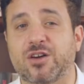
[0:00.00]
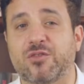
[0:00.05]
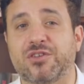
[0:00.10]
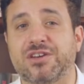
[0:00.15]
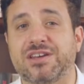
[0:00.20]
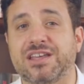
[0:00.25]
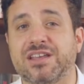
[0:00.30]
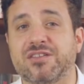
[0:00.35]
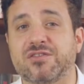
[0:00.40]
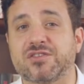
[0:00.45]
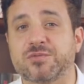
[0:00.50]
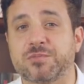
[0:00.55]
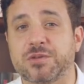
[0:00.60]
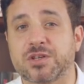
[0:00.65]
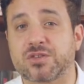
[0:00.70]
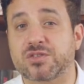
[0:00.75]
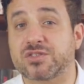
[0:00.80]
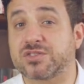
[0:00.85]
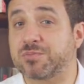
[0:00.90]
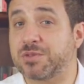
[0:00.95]
of a native
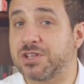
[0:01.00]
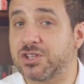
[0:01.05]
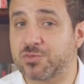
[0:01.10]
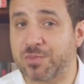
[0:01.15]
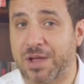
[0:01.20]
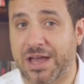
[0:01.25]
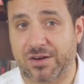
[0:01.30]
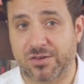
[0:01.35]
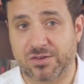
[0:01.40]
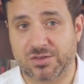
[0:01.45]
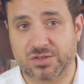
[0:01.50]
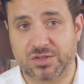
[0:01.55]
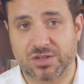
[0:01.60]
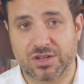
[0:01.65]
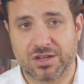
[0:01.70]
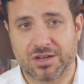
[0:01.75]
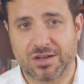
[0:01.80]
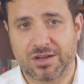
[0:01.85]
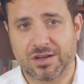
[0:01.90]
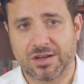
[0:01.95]
speaker's speech patterns.
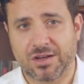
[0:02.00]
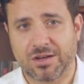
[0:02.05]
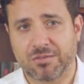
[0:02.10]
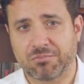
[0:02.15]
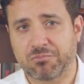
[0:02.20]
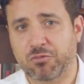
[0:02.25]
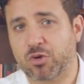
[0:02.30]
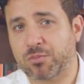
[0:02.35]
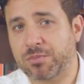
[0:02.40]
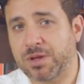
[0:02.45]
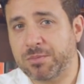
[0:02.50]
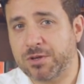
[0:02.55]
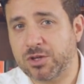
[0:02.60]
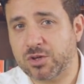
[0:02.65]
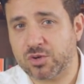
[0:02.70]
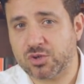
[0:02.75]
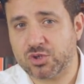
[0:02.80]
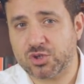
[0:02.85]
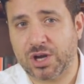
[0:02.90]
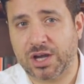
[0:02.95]
Or maybe
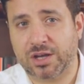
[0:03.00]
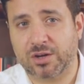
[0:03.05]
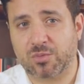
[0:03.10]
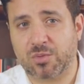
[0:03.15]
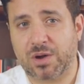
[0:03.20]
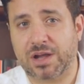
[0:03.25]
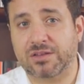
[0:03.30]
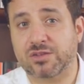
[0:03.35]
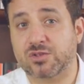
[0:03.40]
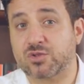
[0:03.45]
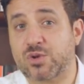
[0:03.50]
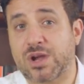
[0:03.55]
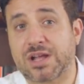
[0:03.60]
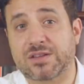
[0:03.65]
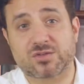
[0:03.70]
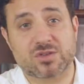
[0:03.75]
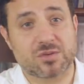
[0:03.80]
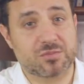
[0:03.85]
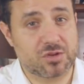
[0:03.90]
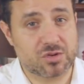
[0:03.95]
you're trying to write the
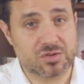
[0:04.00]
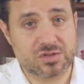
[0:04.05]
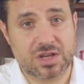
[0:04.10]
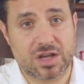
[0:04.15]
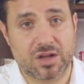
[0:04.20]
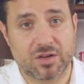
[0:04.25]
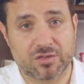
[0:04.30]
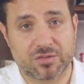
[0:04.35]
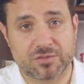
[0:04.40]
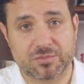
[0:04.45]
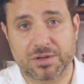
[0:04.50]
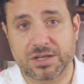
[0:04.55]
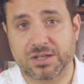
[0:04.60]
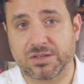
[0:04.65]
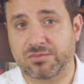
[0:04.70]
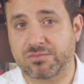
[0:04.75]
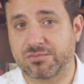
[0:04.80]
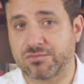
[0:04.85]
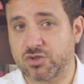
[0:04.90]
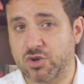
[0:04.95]
transcript yourself
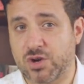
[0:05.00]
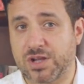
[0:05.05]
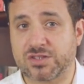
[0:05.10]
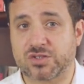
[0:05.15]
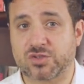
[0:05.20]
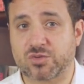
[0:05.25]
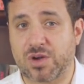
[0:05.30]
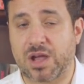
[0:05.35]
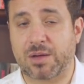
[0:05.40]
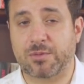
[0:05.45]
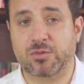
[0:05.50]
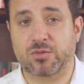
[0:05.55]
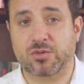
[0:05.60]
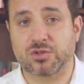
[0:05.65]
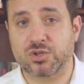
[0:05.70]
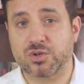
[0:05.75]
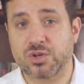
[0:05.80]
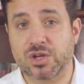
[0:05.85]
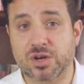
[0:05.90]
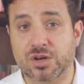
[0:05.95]
by transcribing
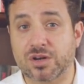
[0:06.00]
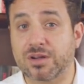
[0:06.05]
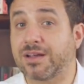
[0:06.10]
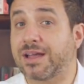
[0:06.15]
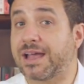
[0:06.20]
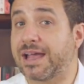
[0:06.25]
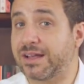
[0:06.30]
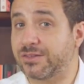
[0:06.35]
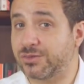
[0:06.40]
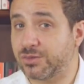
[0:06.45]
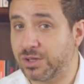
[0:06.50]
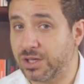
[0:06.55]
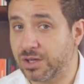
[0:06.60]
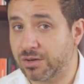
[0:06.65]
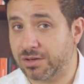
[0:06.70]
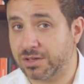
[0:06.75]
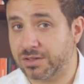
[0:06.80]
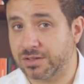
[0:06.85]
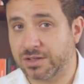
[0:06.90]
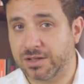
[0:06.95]
what you hear as you
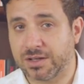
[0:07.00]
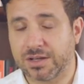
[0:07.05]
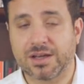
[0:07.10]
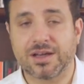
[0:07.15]
hear it.